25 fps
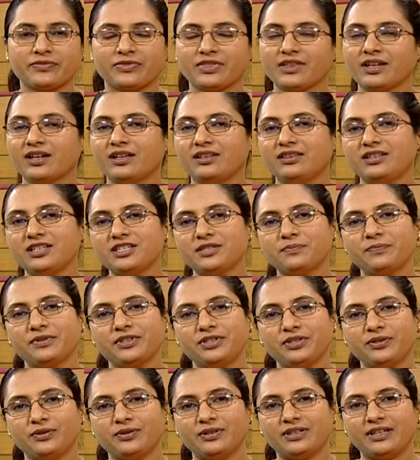This
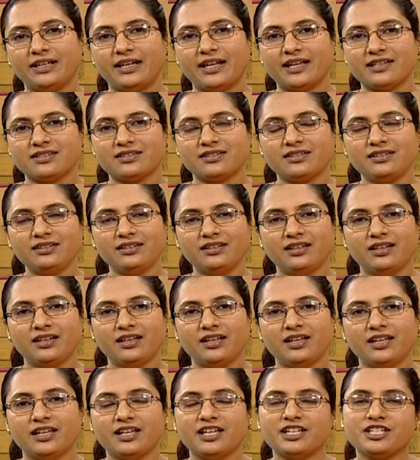particular lesson
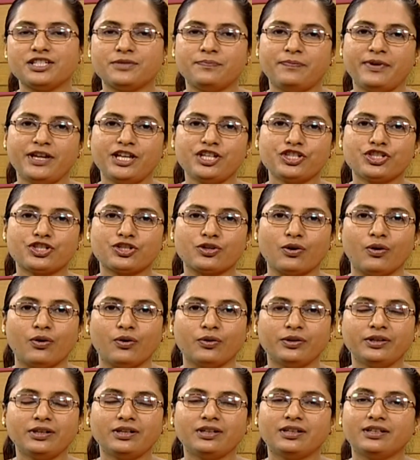is based
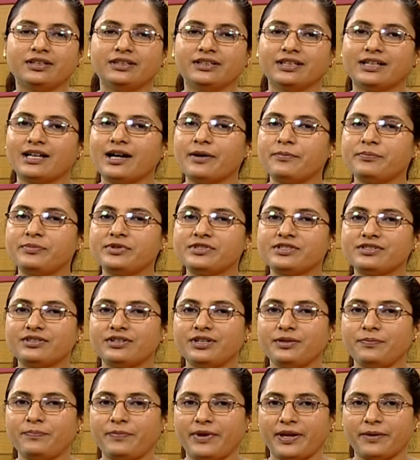on the compulsory
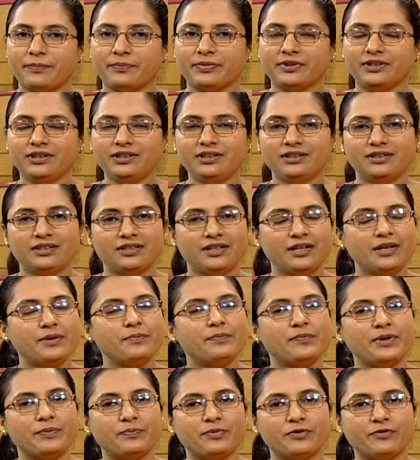paper,
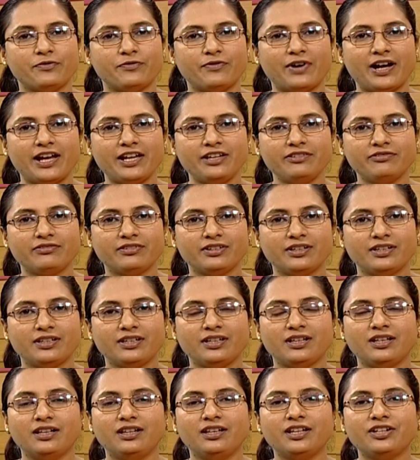paper 5,
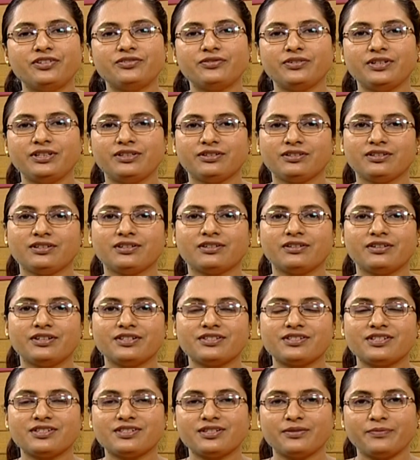Literary
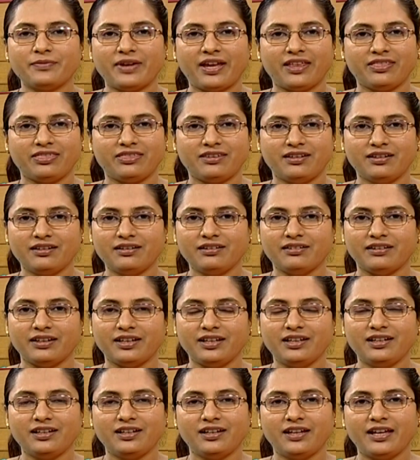Criticism and Theory,
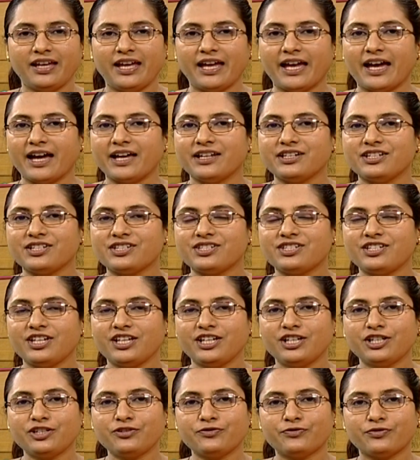and is
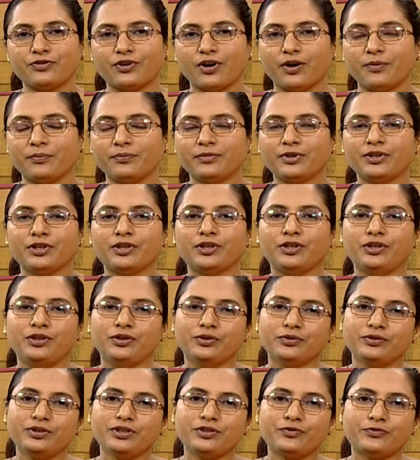taken from
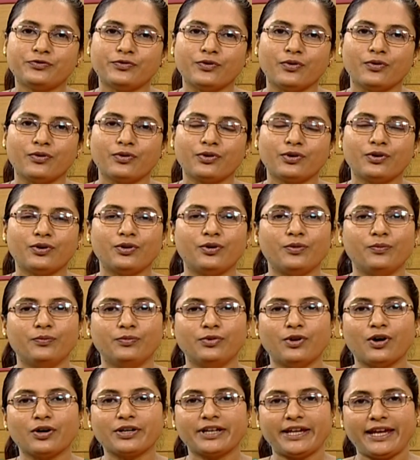Unit 4,
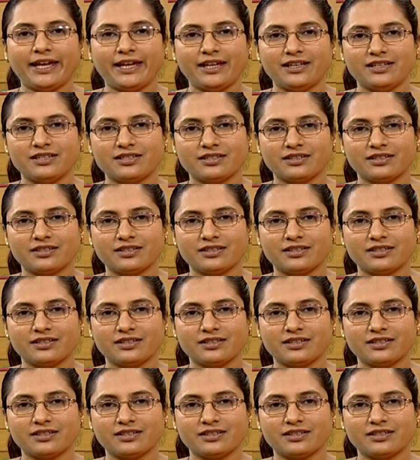Block 8.